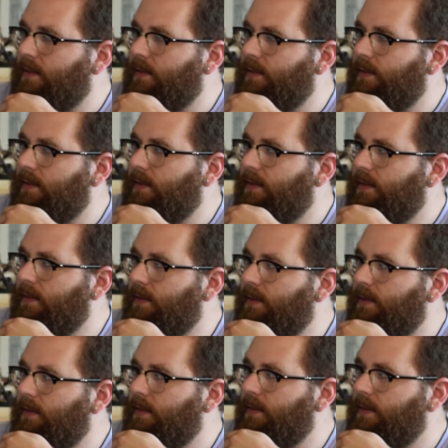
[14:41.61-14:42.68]

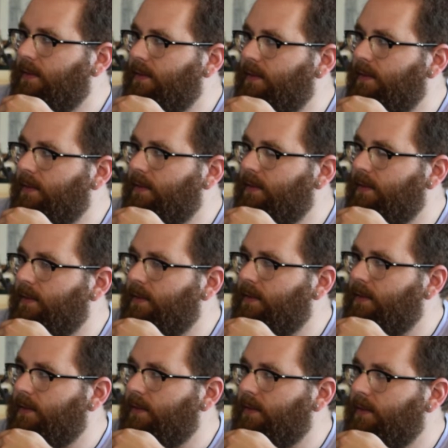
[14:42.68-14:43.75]

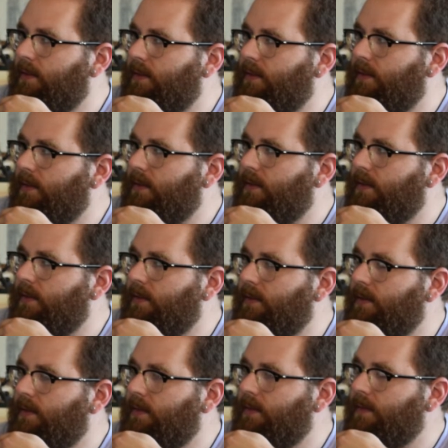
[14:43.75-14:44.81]

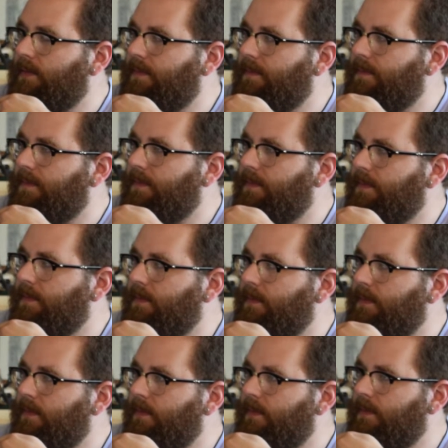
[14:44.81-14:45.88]

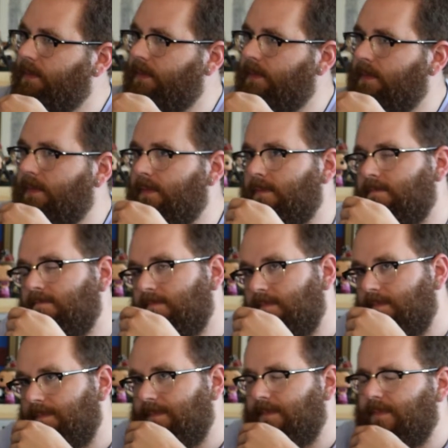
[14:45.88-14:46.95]

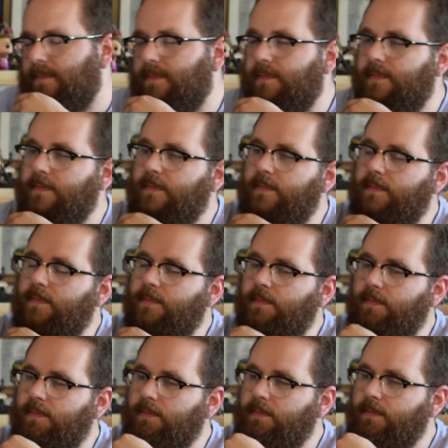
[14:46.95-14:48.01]

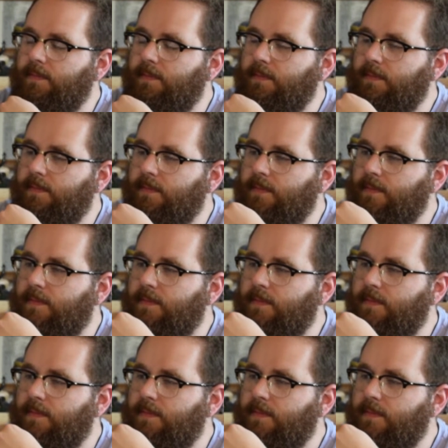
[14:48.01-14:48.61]
No words are spoken by the person on screen.